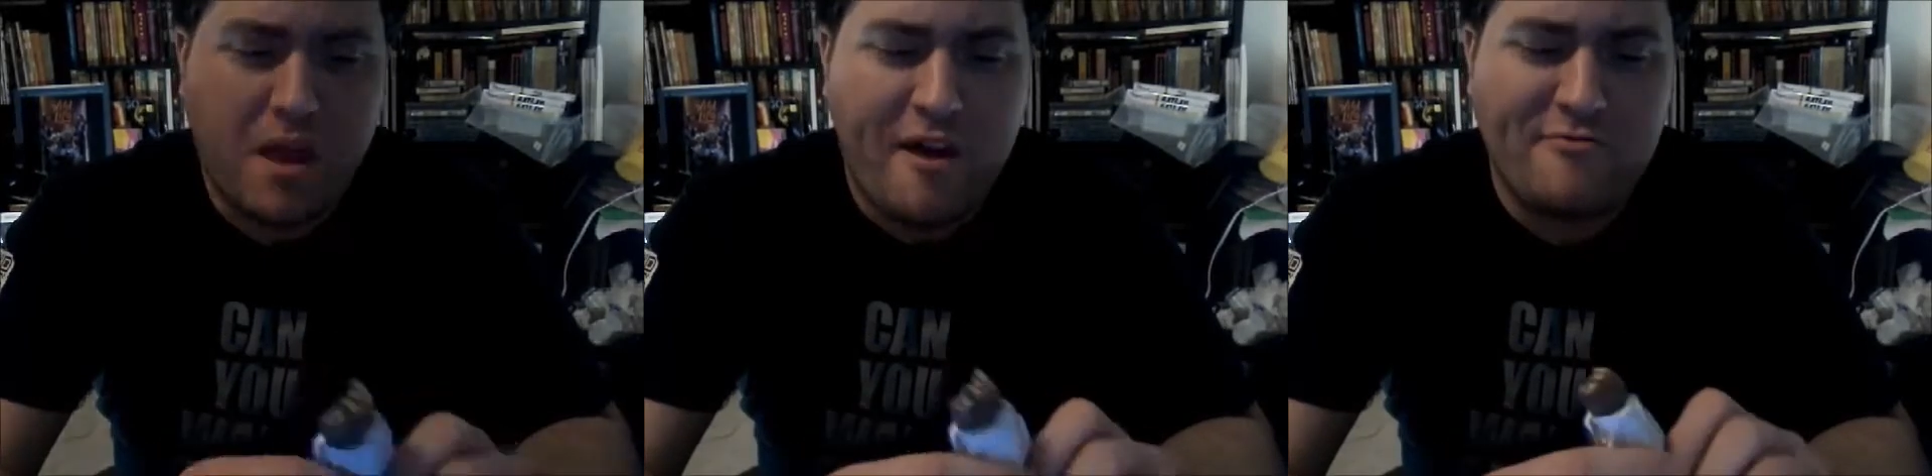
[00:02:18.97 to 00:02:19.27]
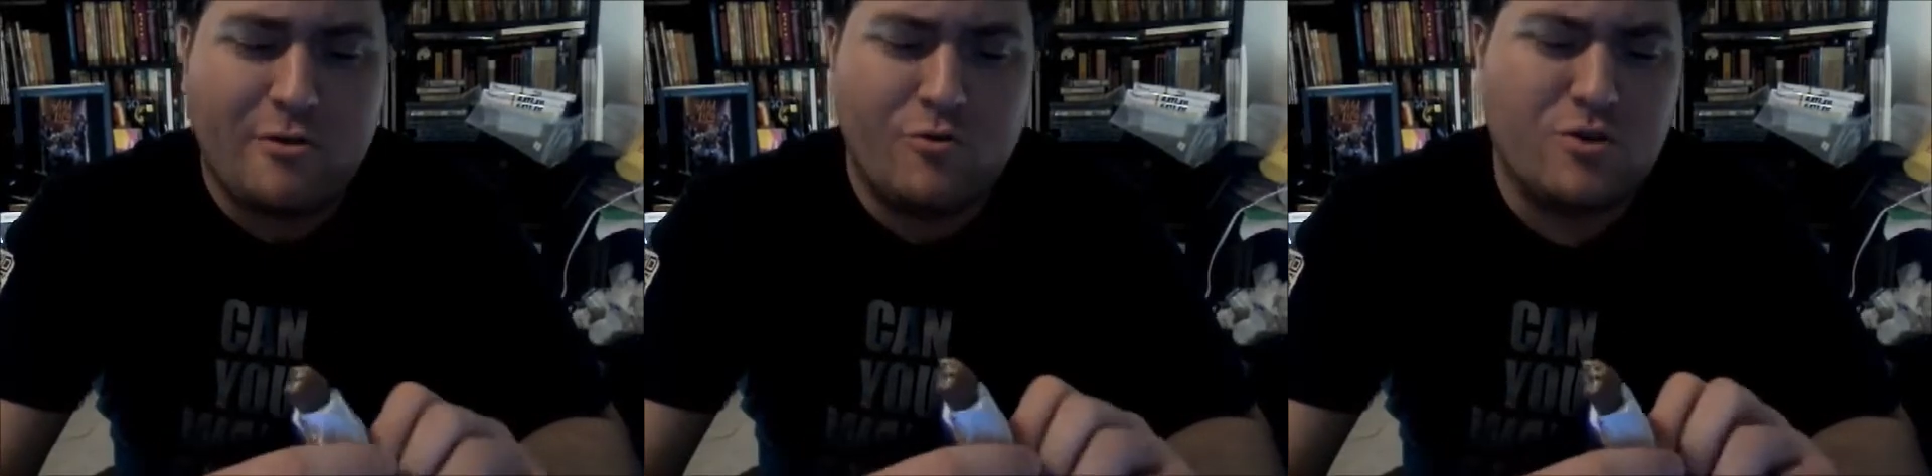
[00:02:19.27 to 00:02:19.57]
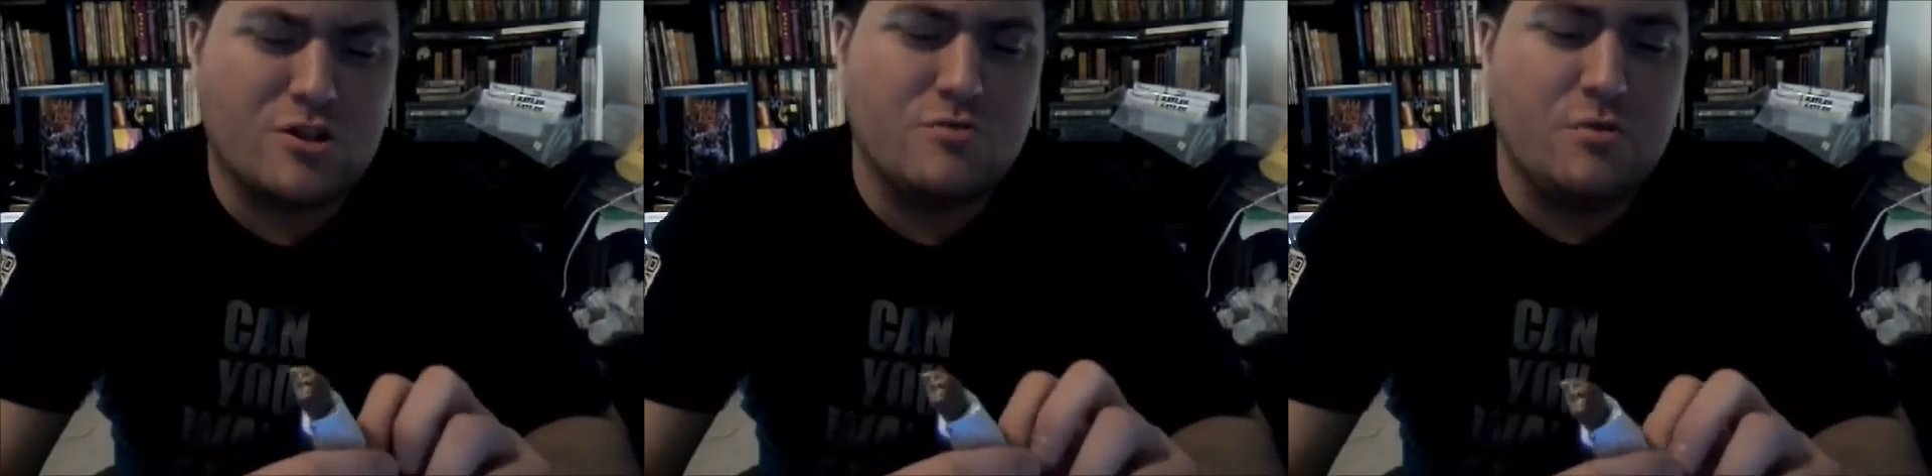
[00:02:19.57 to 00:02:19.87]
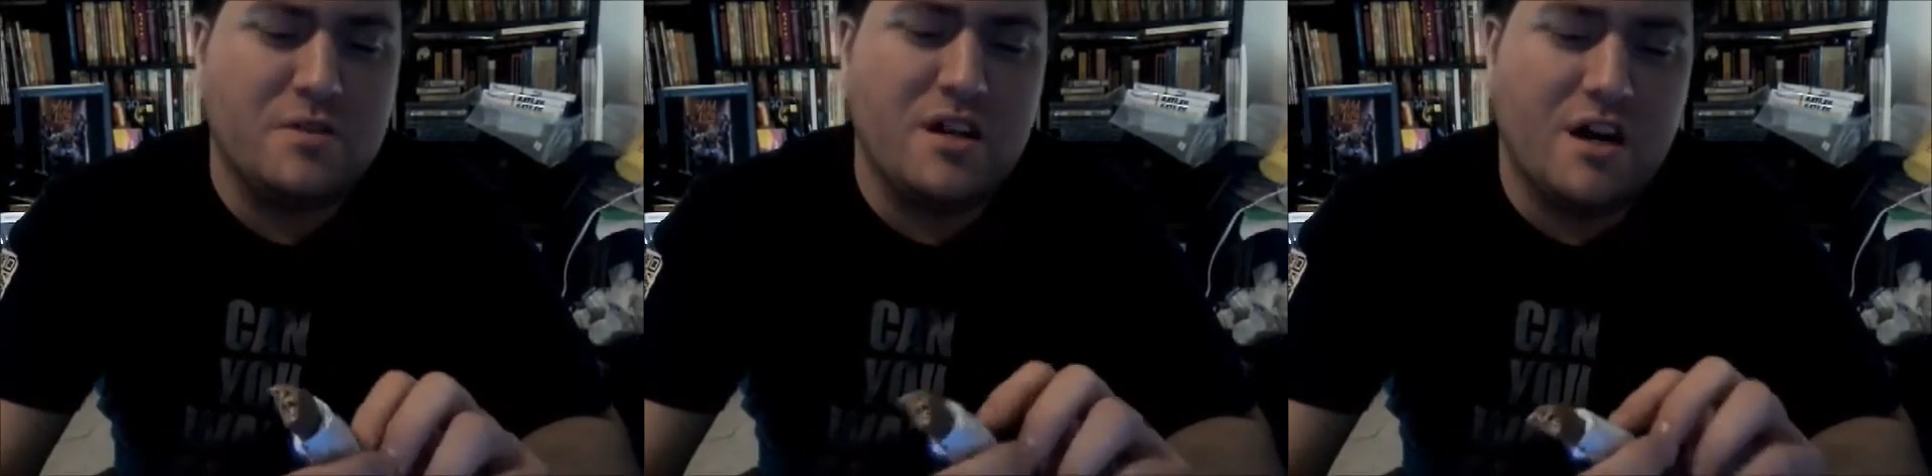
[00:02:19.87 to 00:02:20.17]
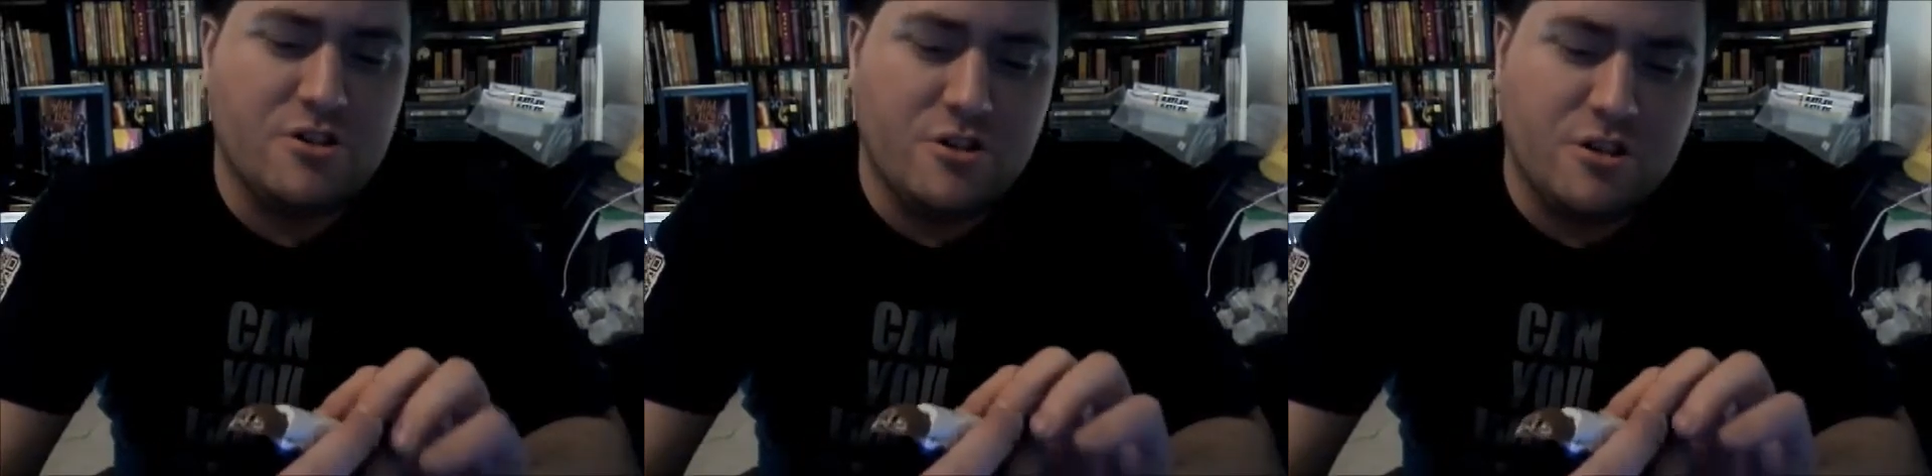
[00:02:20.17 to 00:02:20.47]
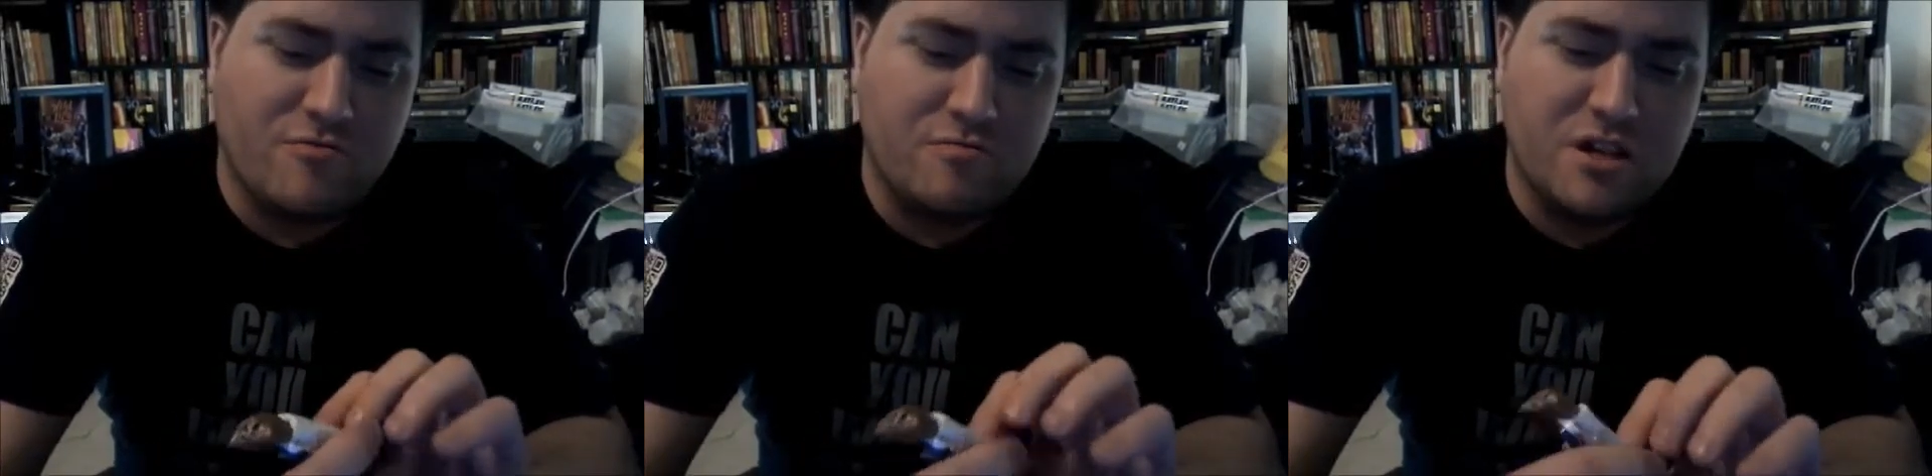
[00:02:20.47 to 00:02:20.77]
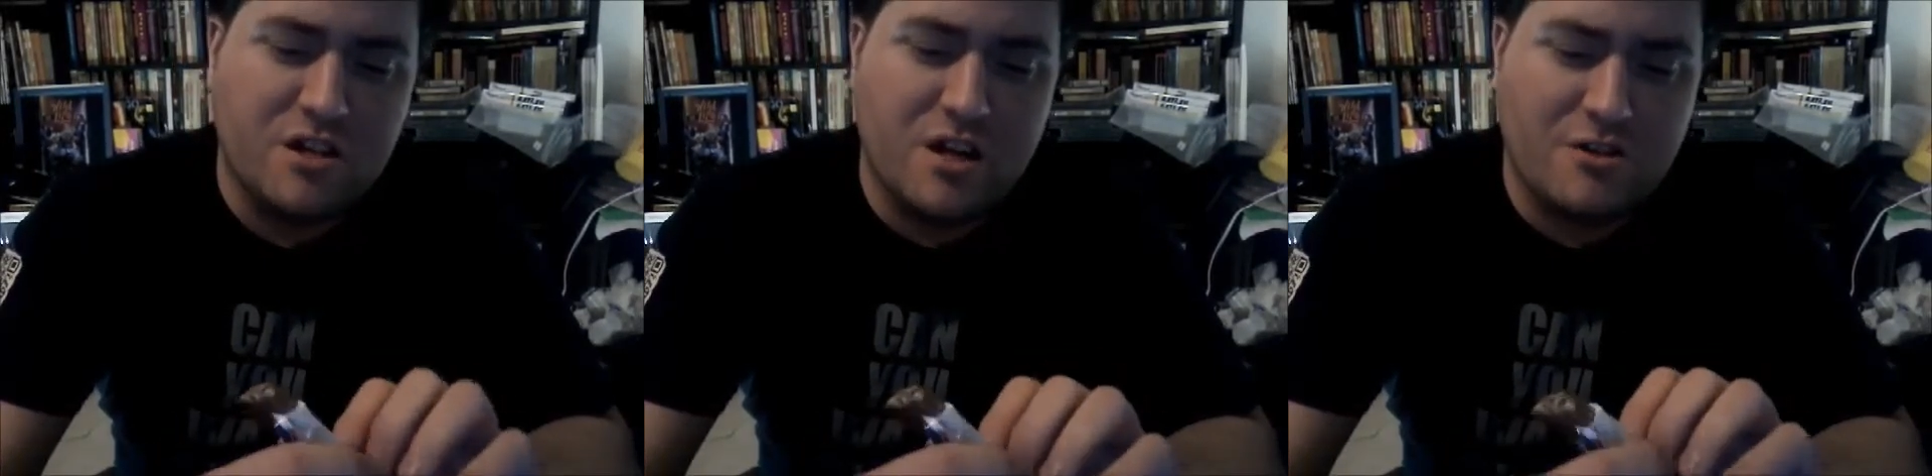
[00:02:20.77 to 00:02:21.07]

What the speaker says: Even though it looks a little bit dodgy just from seeing the